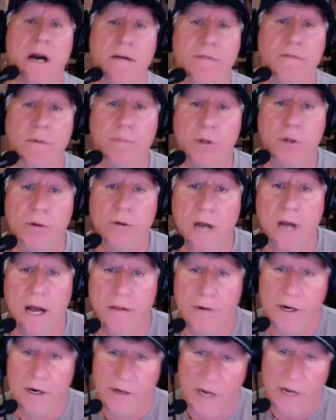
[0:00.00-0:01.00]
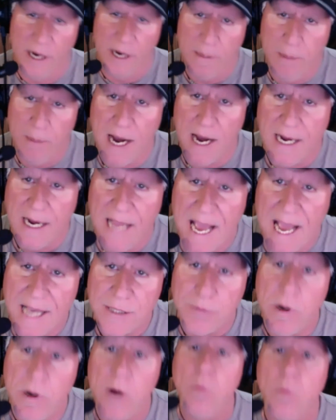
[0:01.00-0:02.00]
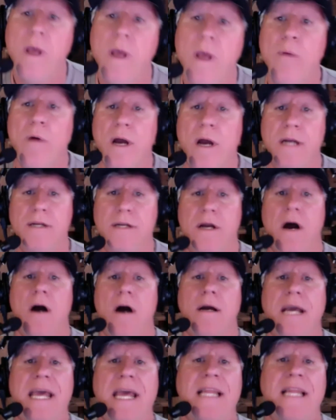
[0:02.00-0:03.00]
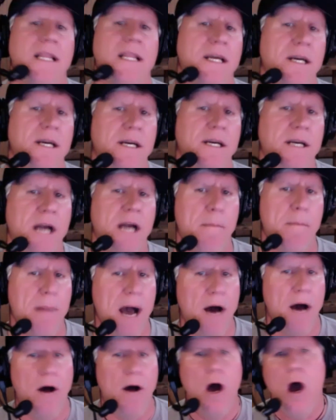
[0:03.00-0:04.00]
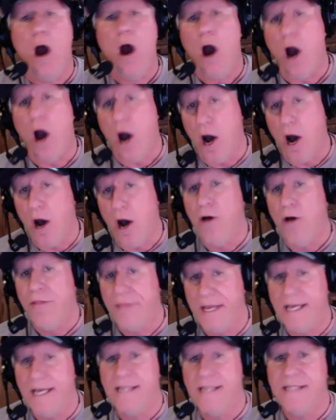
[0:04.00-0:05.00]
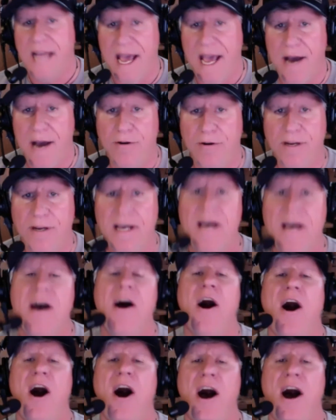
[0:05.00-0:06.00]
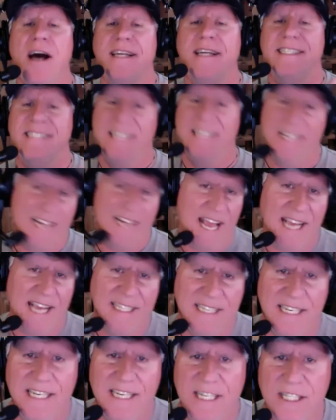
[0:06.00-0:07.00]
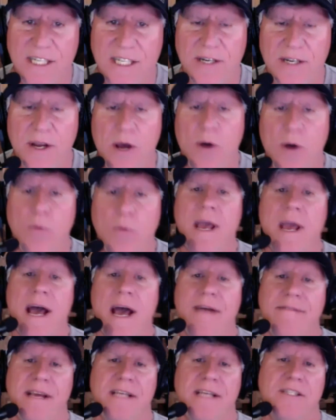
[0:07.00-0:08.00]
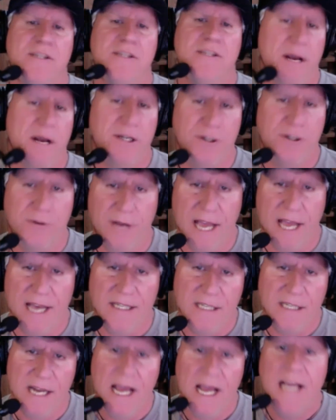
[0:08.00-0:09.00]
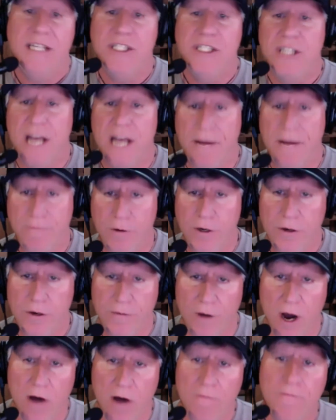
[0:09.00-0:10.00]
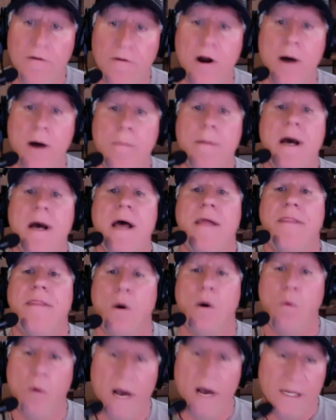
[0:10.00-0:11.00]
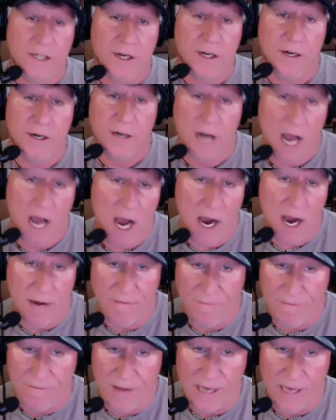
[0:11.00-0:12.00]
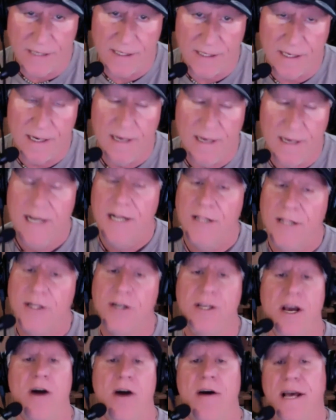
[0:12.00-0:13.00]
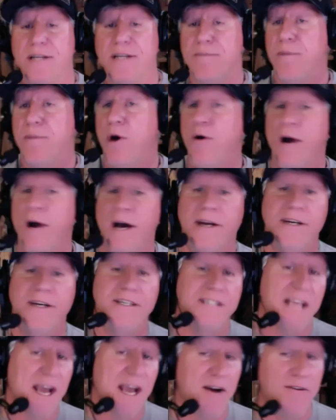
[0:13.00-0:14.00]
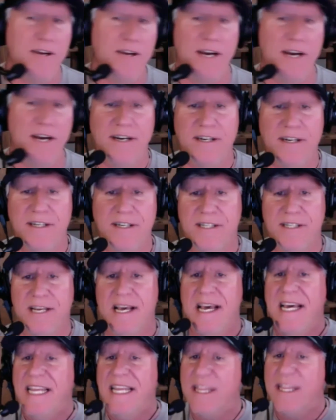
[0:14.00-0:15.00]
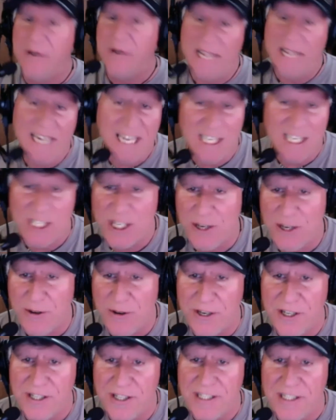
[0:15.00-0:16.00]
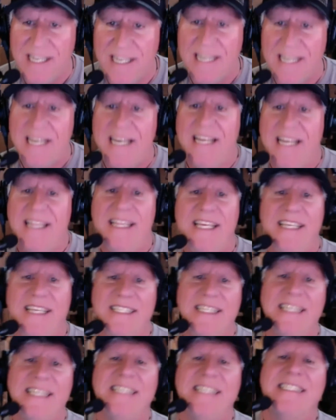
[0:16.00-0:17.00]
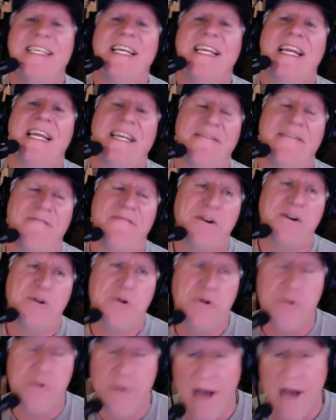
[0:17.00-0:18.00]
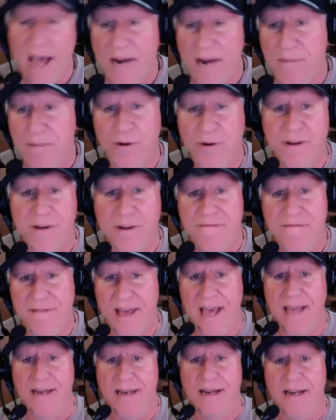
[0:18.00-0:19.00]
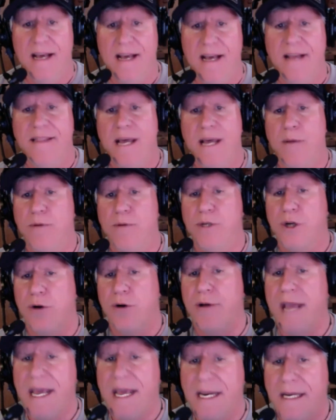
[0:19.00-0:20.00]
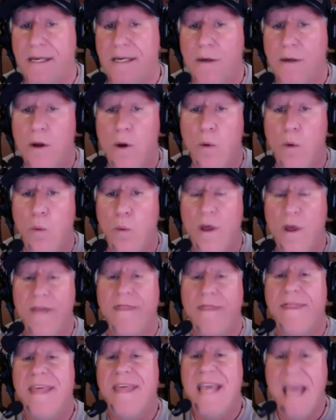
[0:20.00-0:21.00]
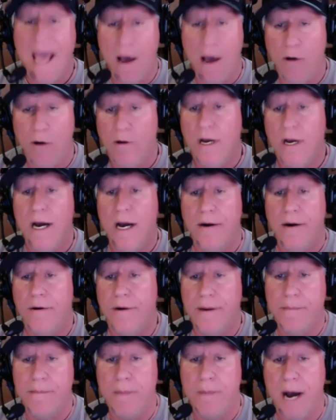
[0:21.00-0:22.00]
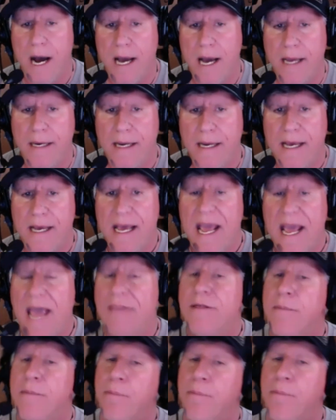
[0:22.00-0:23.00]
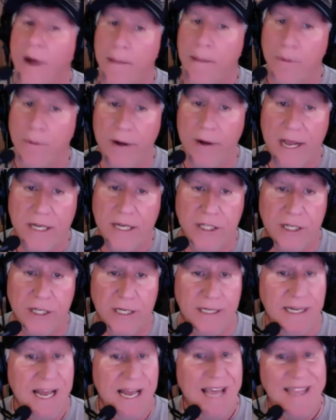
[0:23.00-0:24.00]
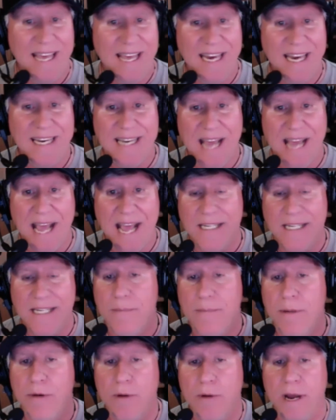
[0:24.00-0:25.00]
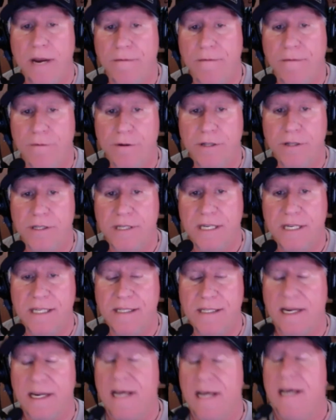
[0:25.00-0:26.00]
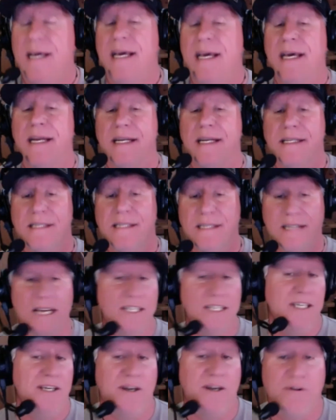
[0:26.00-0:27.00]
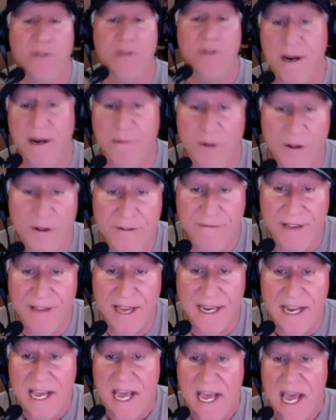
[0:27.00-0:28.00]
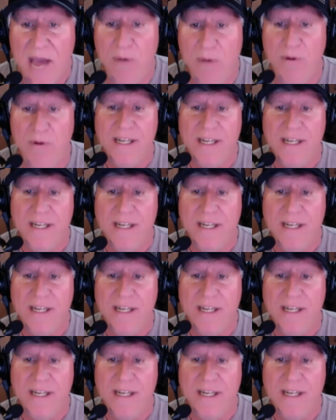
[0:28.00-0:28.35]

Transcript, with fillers: of the Blue Collar Elk Hunting Podcast, where we want to talk and learn about all things elk. On today's edition, we have a special guest, Jeffrey DeVaul from the Western Hunt Fest. Look, y'all, as bow hunters, elk hunters, three D shooters, this is an incredible event that was created with the elk hunter in mind and the preparation that it takes to be ready for the season. It is such an incredible event, and we're